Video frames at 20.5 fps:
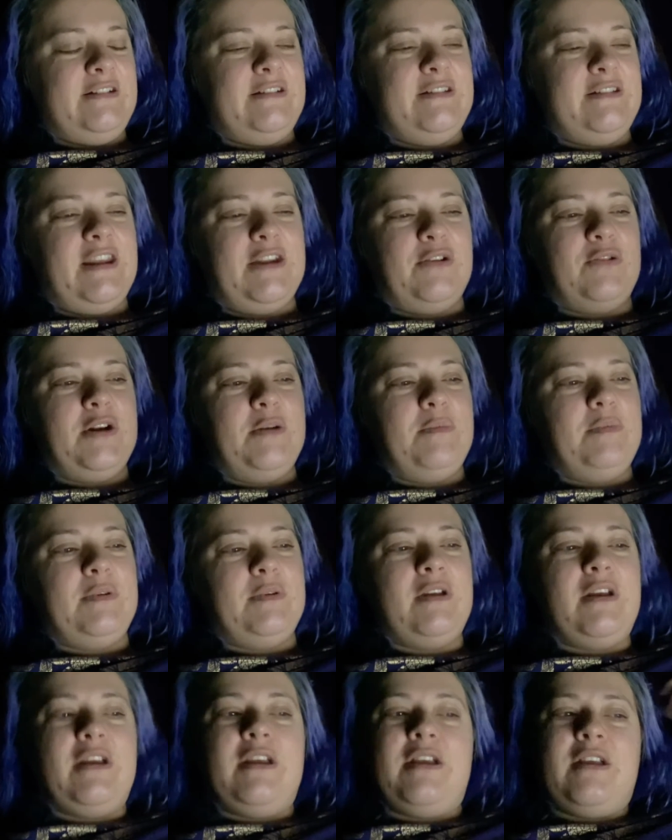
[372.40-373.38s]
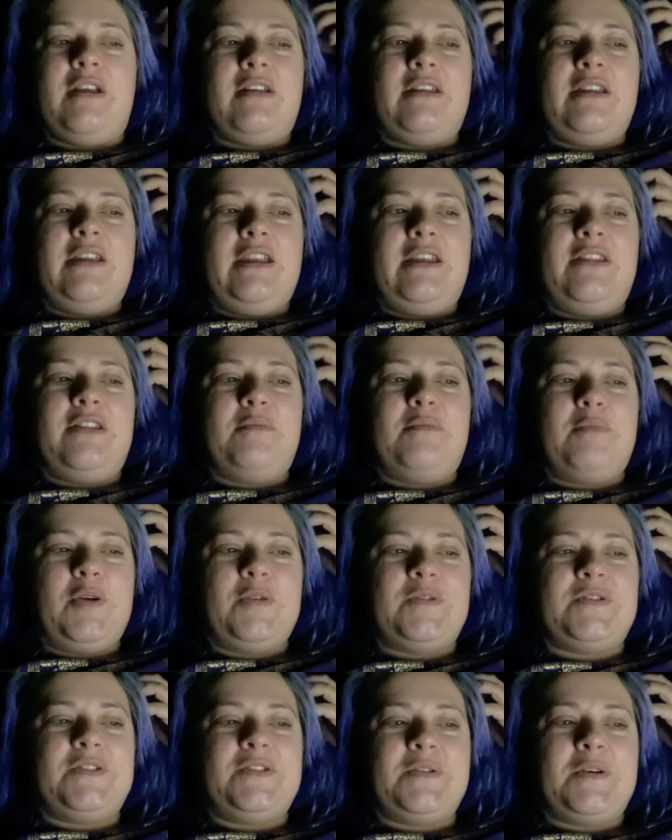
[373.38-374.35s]
creep in the
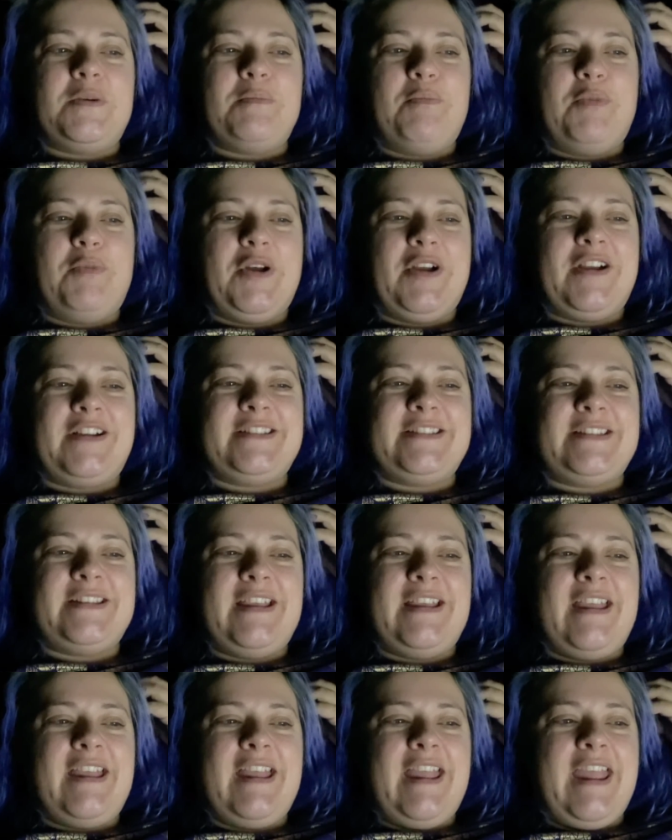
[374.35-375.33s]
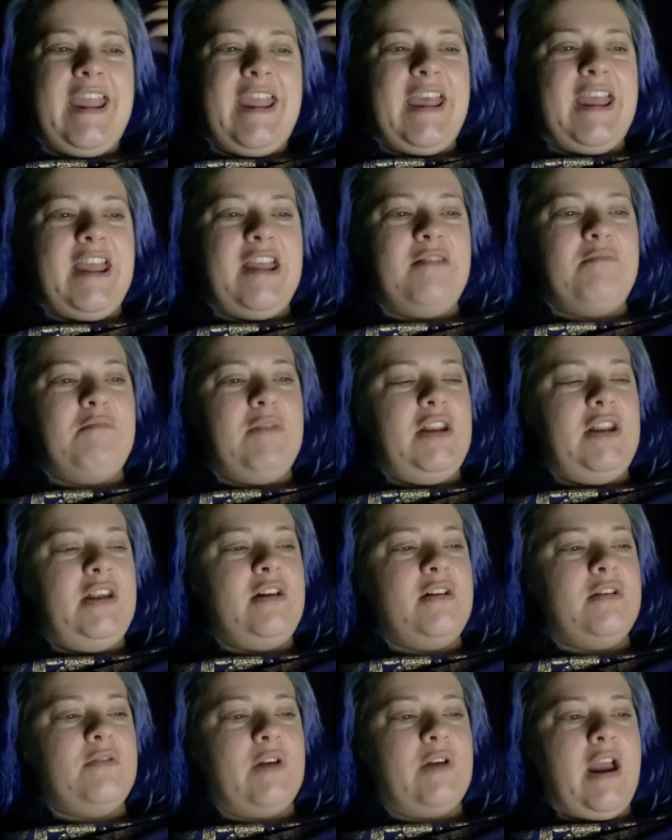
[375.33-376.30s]
most to her books, and many
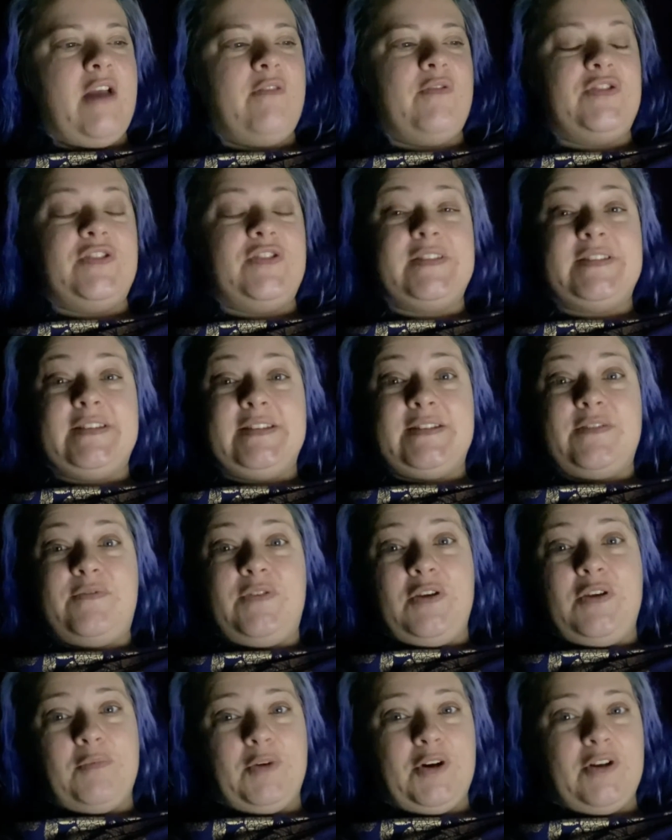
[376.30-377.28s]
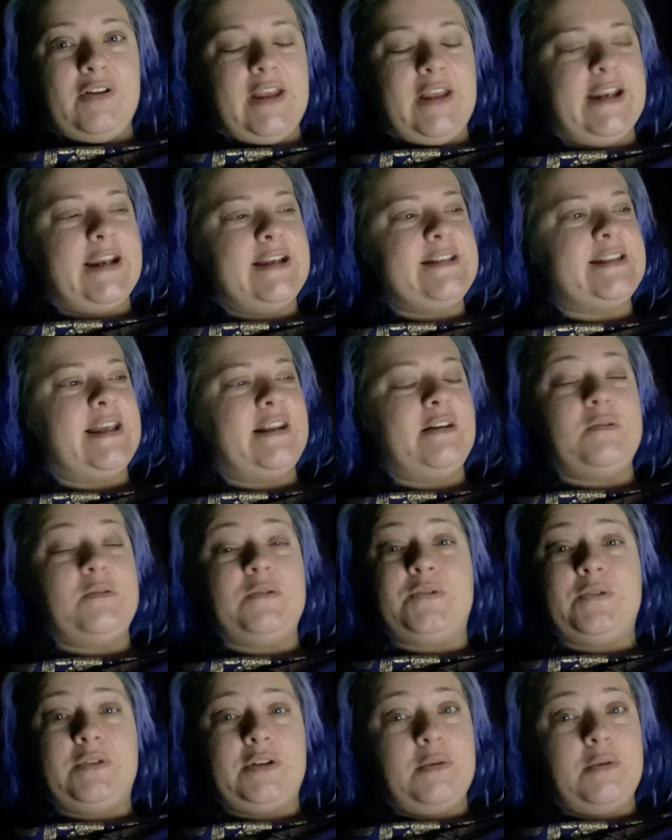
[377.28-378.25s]
arrive with a sense of humor. Like I said, it
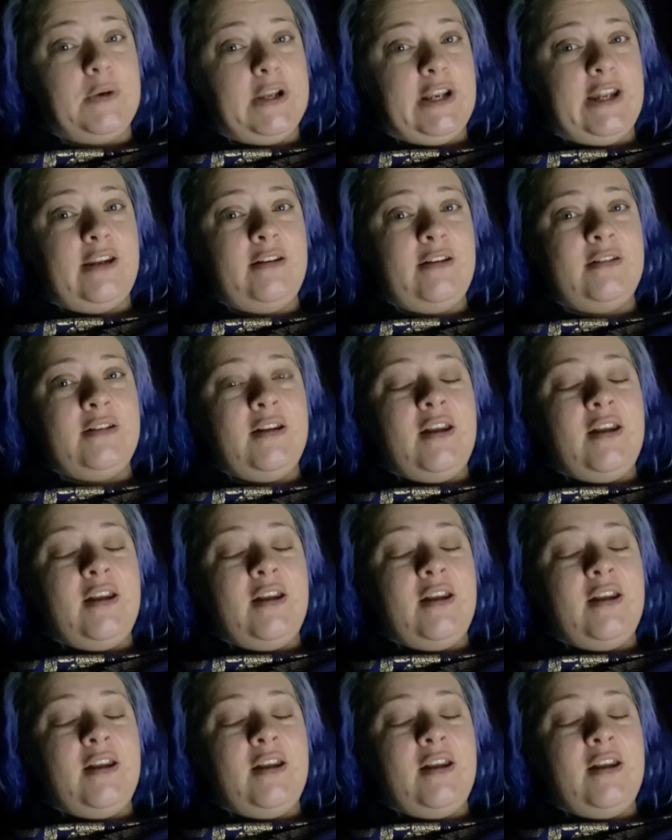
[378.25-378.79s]
was really witty.